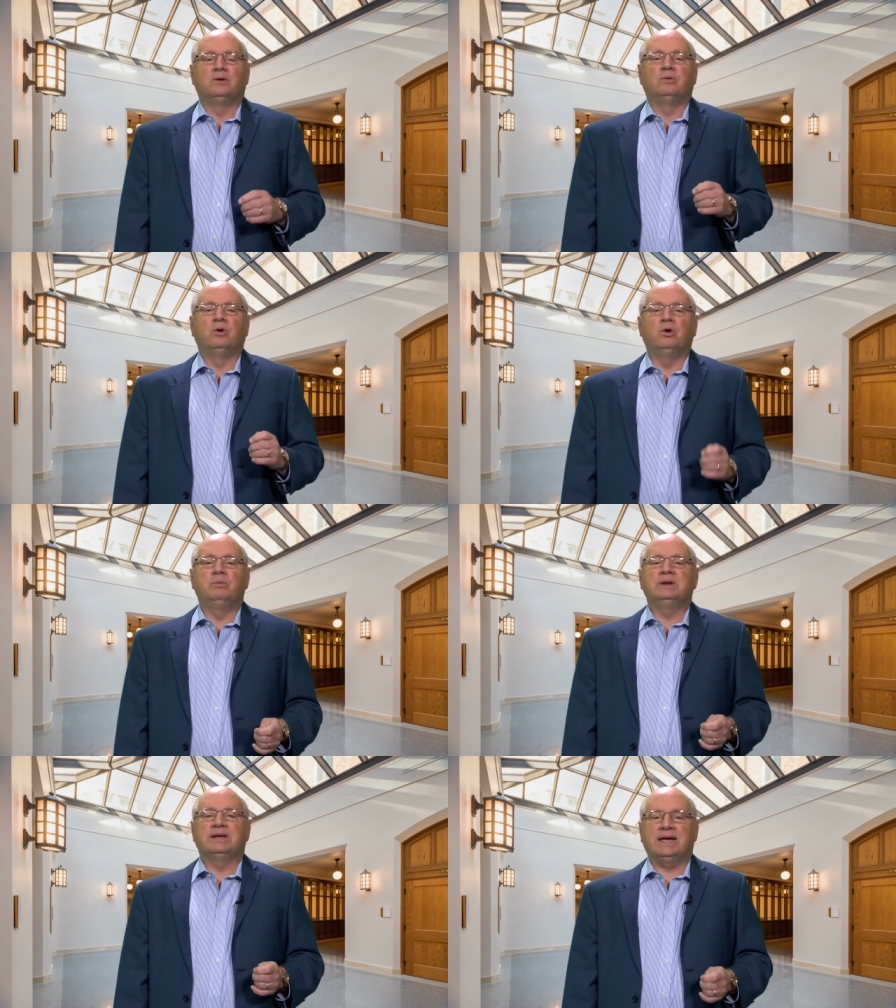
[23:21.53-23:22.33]

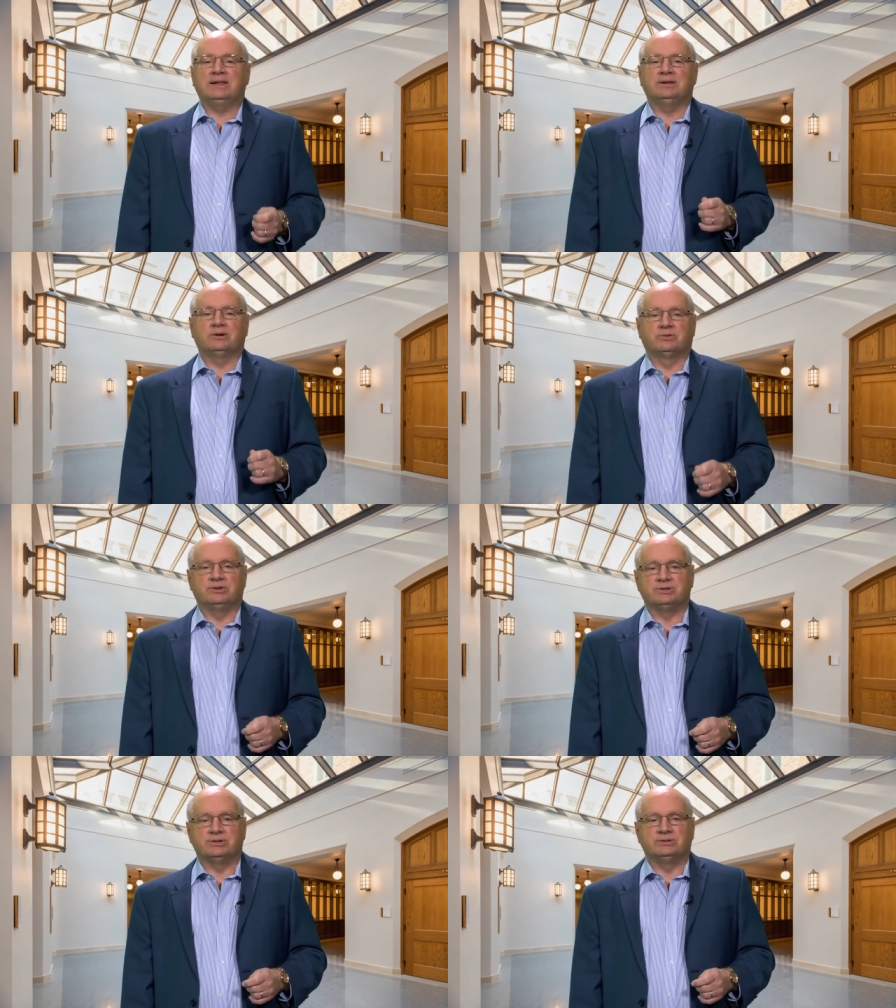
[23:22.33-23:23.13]
Roman Catholic
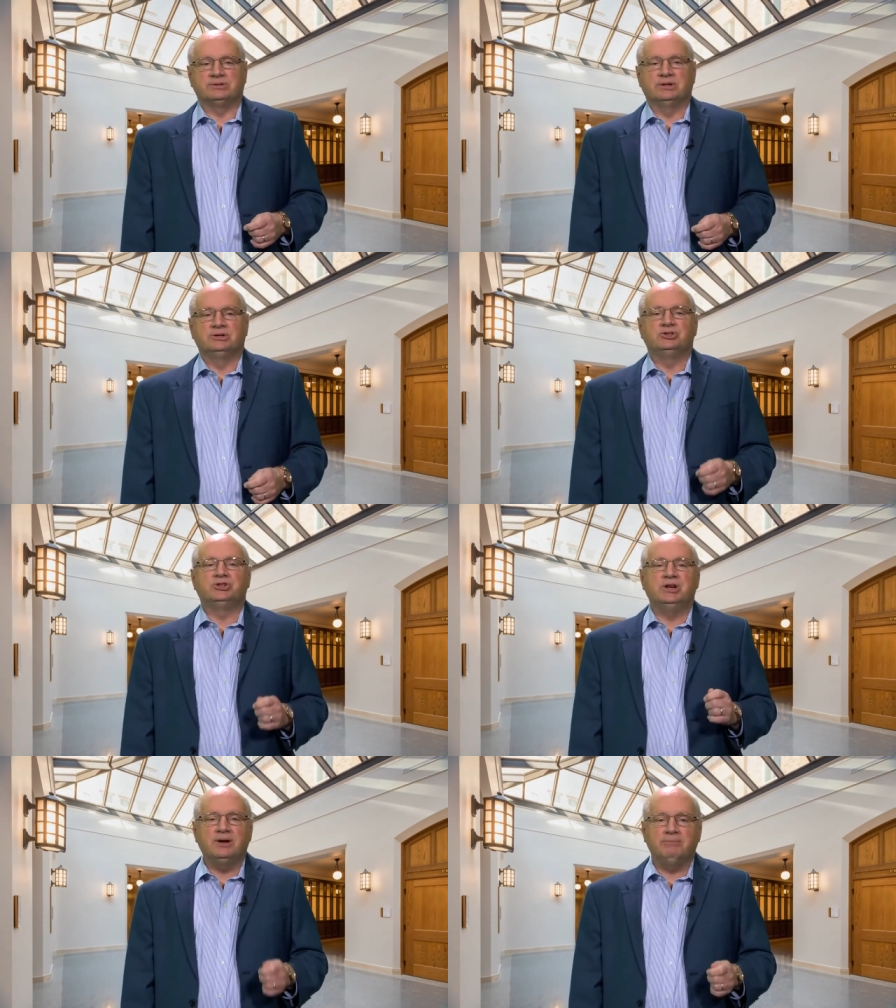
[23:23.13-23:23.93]
Christians,
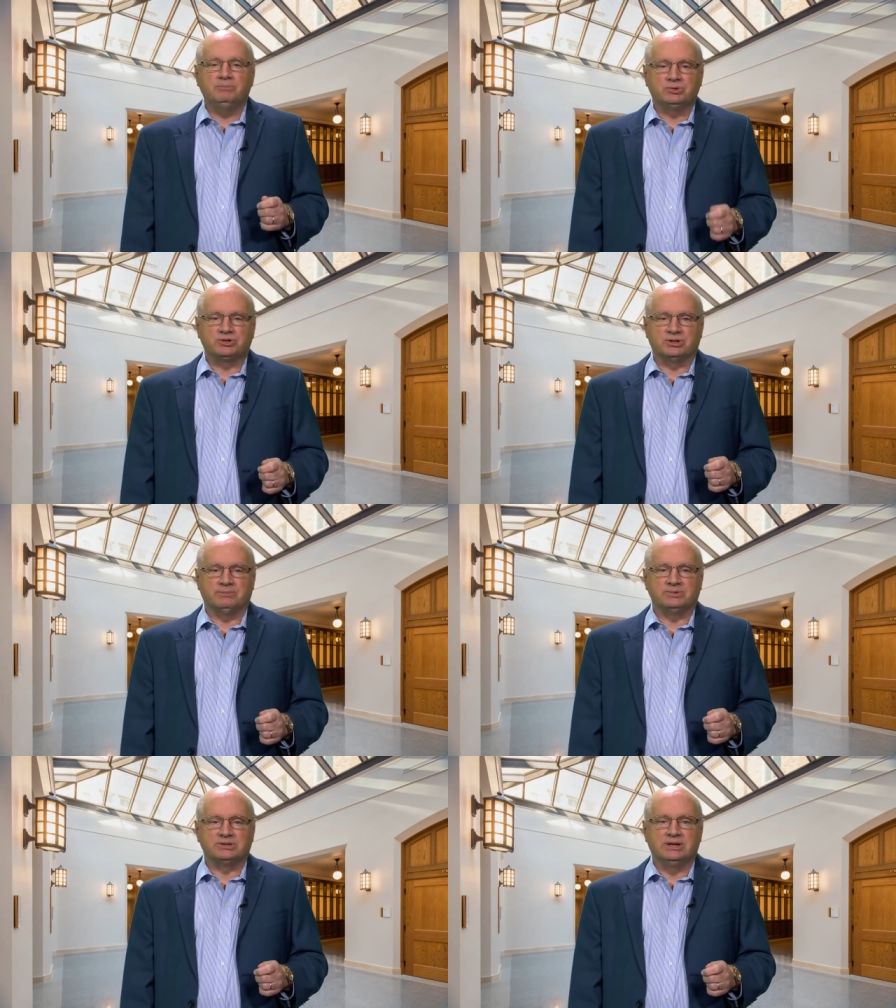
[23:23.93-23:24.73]
Shia
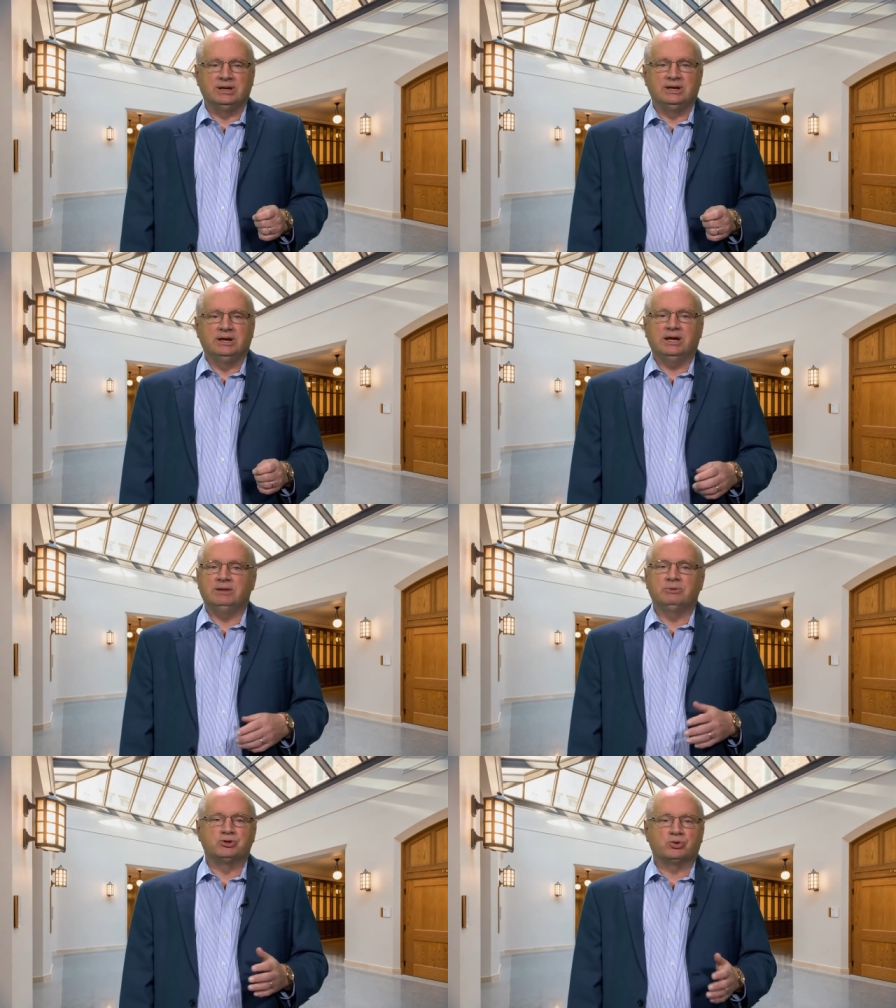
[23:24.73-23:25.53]
Muslims, and the
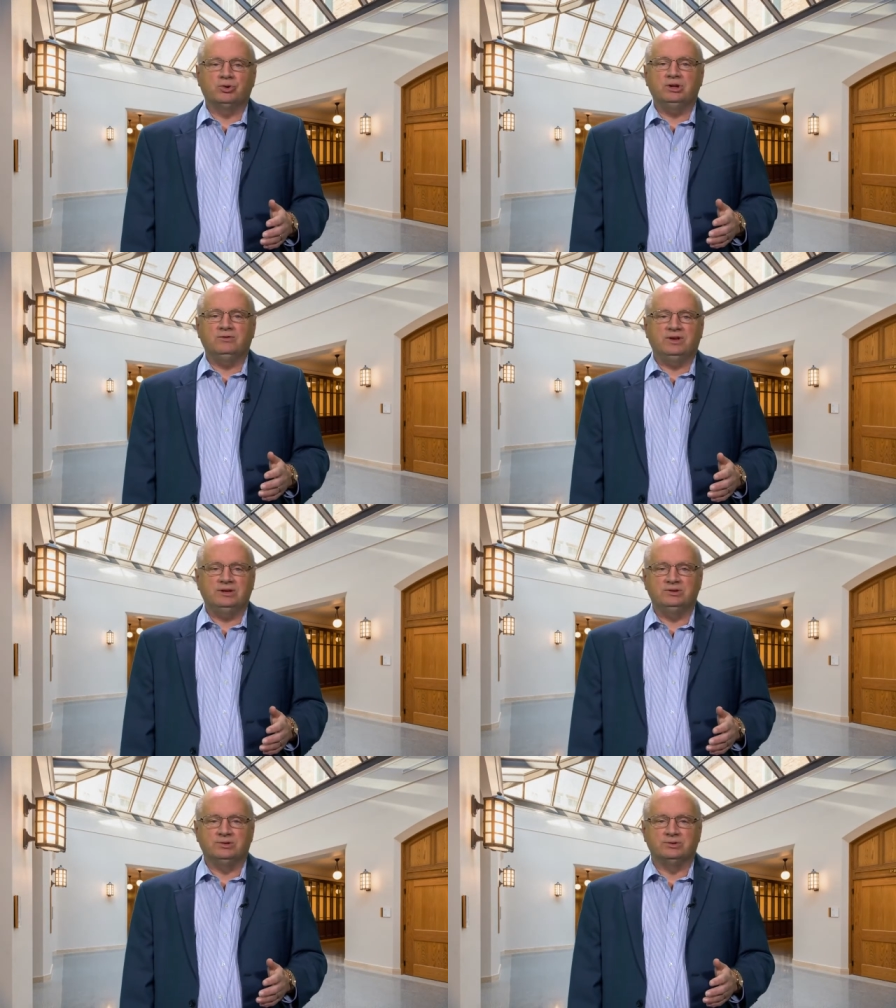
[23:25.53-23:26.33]
majority of
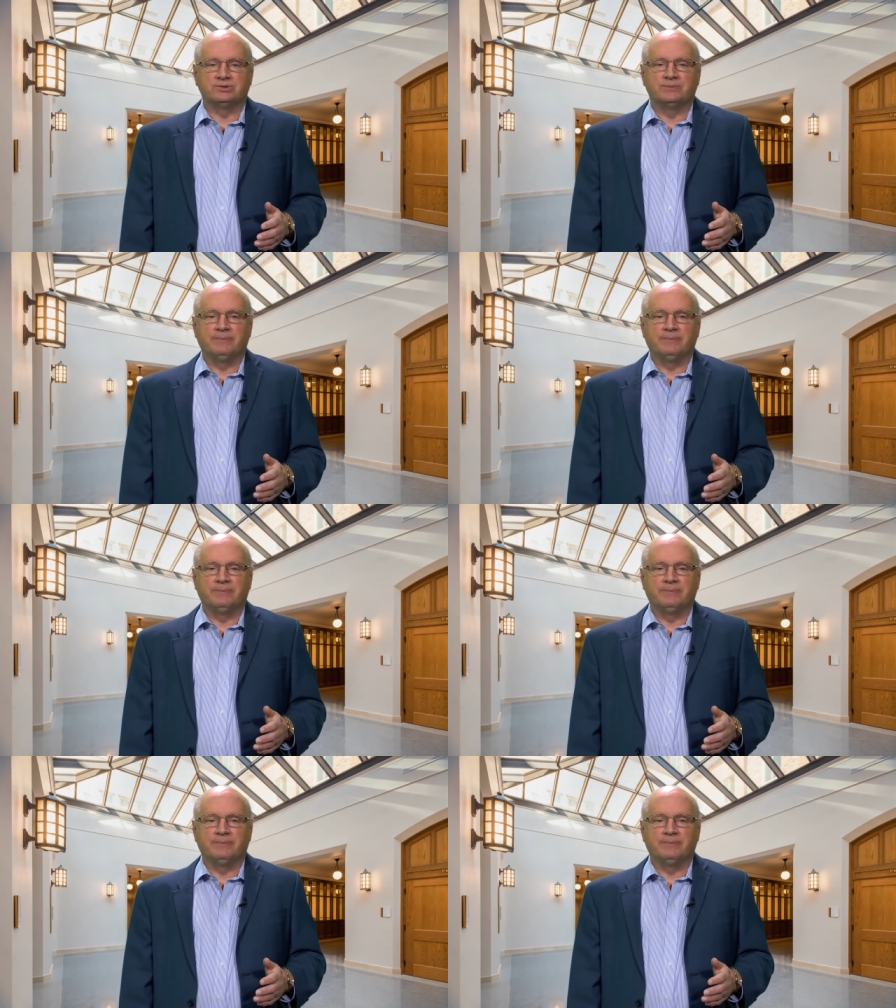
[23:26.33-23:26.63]
Hindus